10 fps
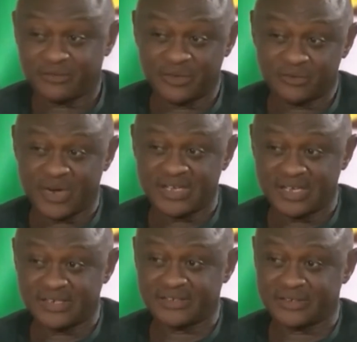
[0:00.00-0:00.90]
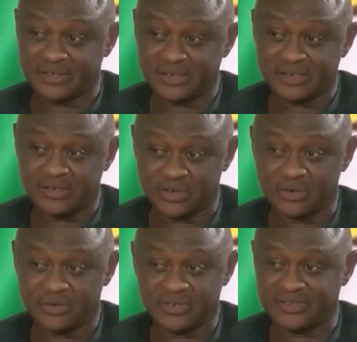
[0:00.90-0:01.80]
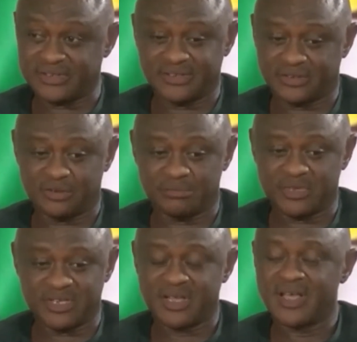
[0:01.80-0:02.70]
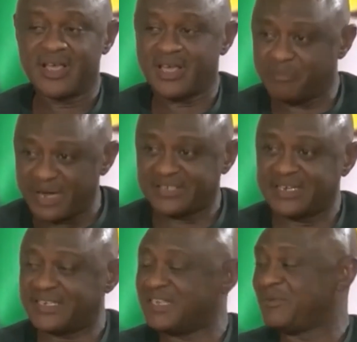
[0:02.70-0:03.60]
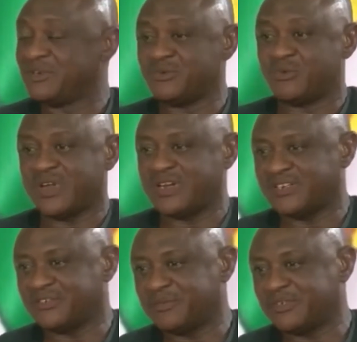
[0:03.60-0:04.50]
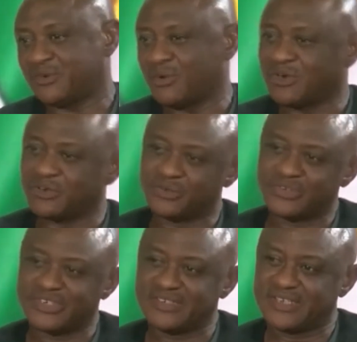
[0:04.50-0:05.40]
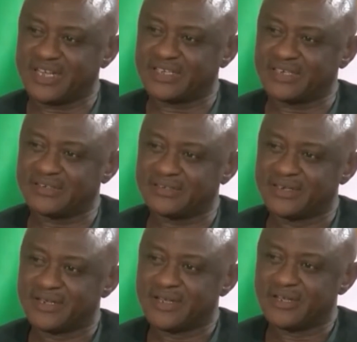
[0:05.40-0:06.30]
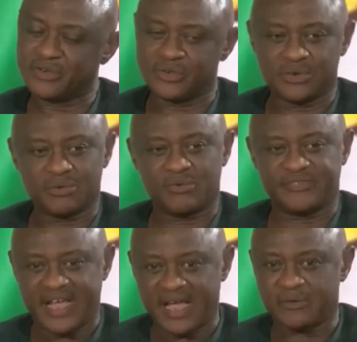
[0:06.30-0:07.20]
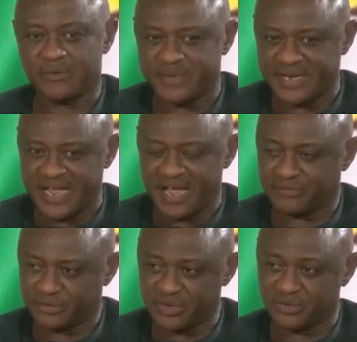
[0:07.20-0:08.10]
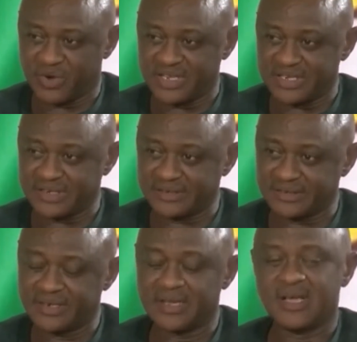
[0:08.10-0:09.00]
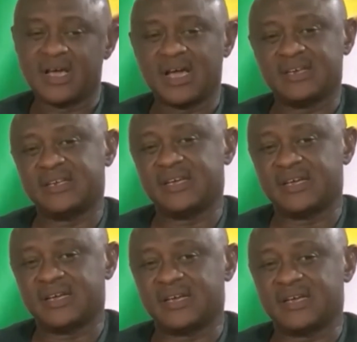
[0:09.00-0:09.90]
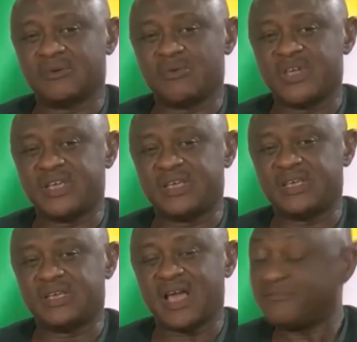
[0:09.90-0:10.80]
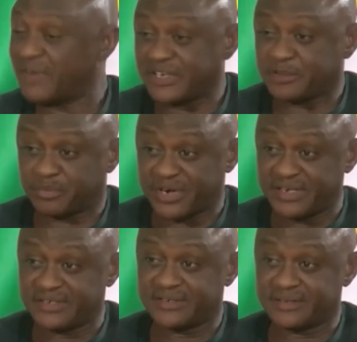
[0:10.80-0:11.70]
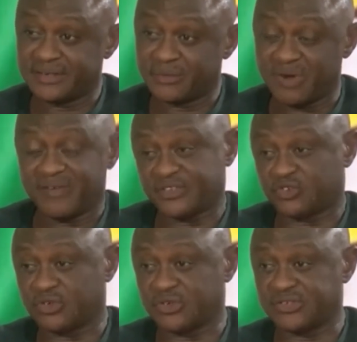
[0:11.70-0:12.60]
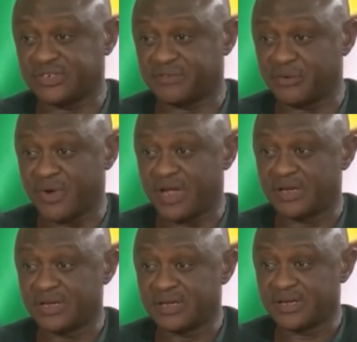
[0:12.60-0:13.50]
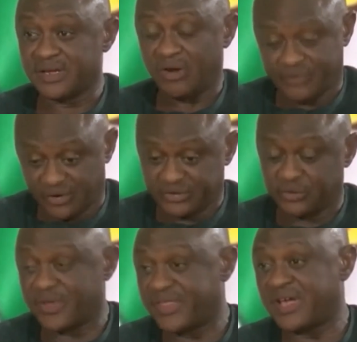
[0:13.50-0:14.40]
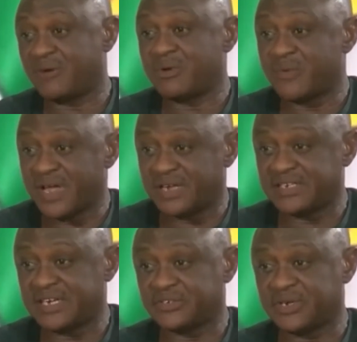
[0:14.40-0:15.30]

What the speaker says: 21 years, you know, it shouldn't be a party that anybody will quickly dismiss to one or two states like that. You know, we've been there for 21 years. And we have our spread, we have our structures everywhere. Of course, you were there when we had the National